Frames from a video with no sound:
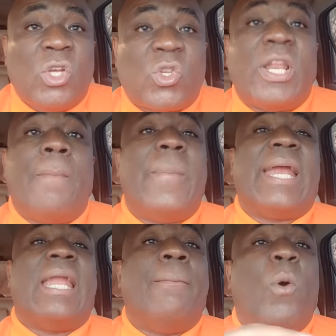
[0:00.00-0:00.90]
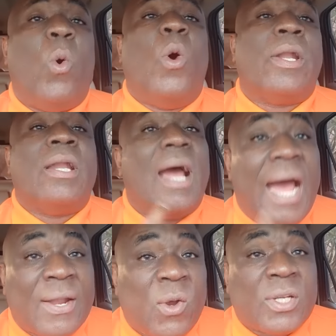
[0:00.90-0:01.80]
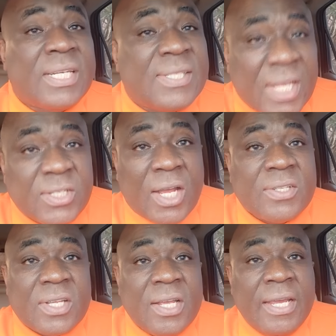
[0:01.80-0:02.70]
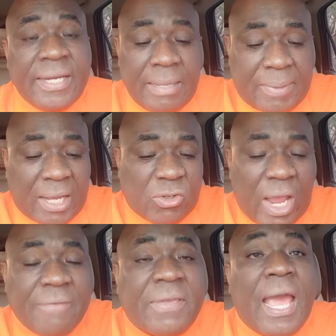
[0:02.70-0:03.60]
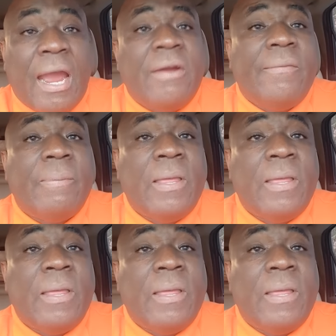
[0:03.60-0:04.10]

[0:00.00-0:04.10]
So they make them own adult decisions. They can drive car.